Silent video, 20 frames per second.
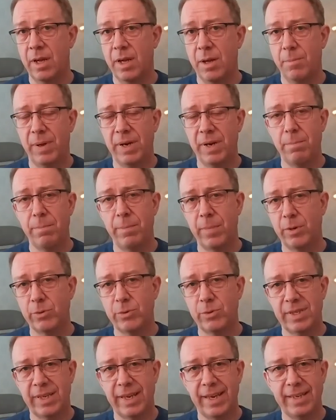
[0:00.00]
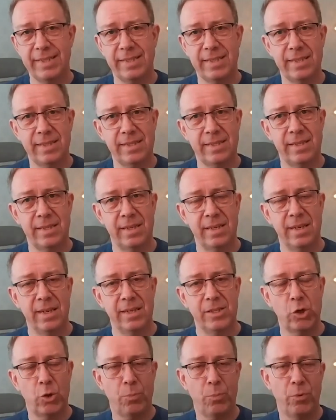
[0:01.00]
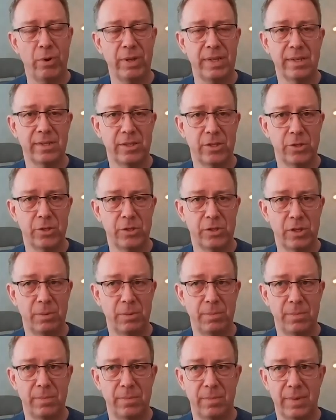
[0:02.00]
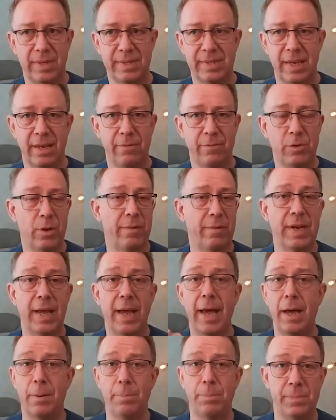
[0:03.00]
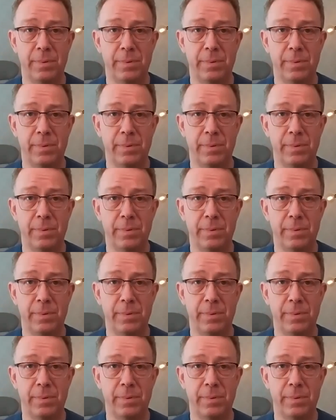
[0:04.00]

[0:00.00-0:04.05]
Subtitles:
But in most cases, the operating system, let's say if you have an app,